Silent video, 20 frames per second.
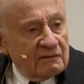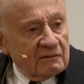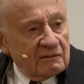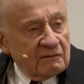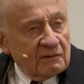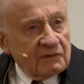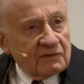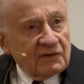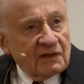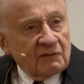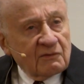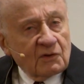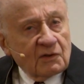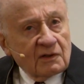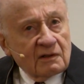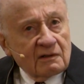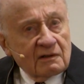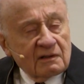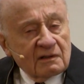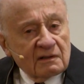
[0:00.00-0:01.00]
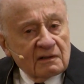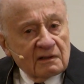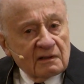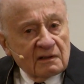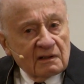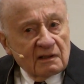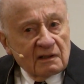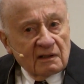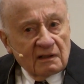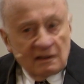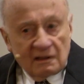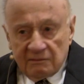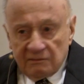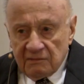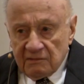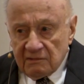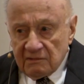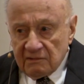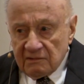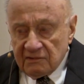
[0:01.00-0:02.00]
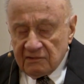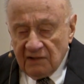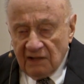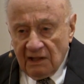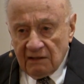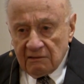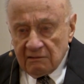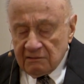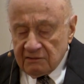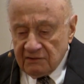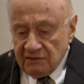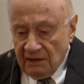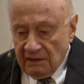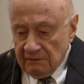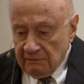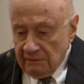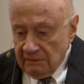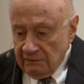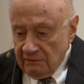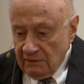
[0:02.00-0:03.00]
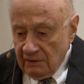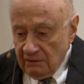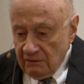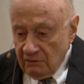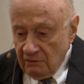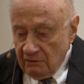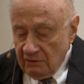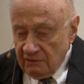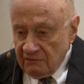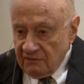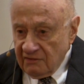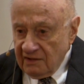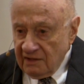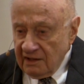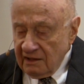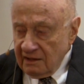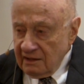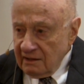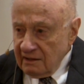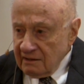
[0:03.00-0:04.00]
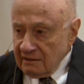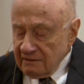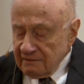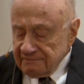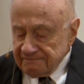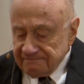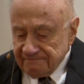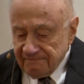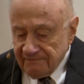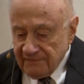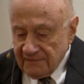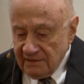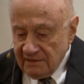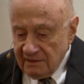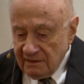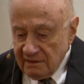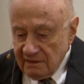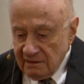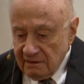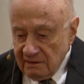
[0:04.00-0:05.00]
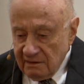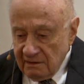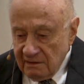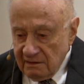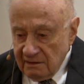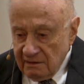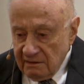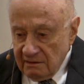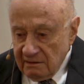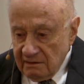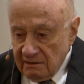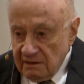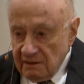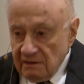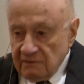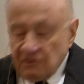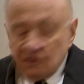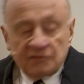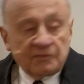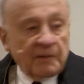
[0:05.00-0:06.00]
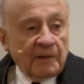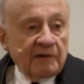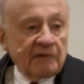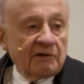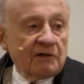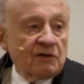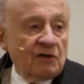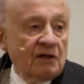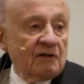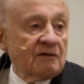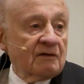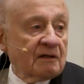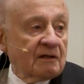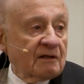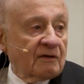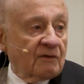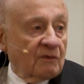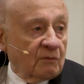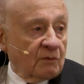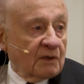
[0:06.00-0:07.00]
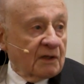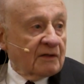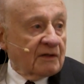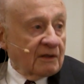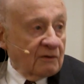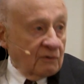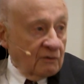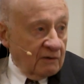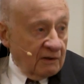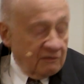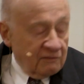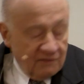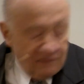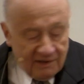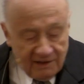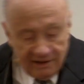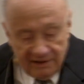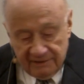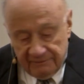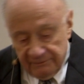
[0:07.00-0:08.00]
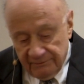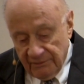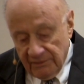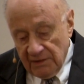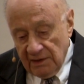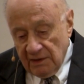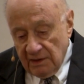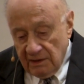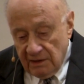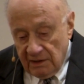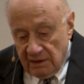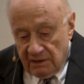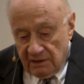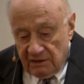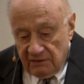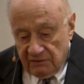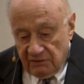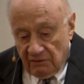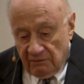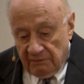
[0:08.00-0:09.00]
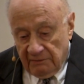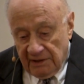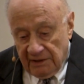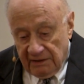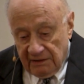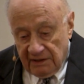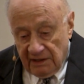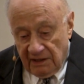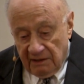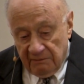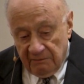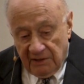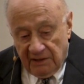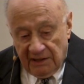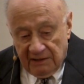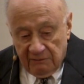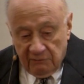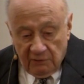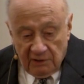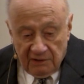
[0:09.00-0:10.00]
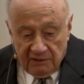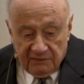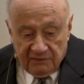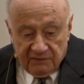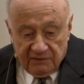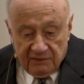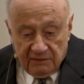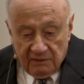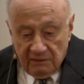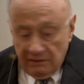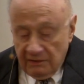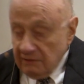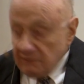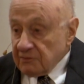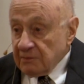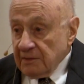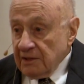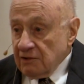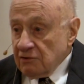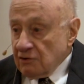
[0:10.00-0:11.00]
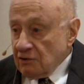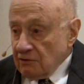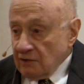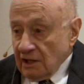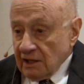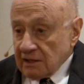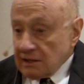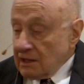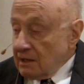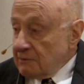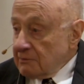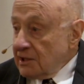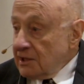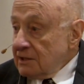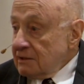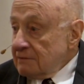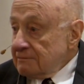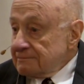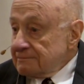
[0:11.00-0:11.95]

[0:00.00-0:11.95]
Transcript: what's that word? I'm um, sac saccharin the Lord's Day, um, disparaging the Lord's Day. So my combat was, this means you're not coming.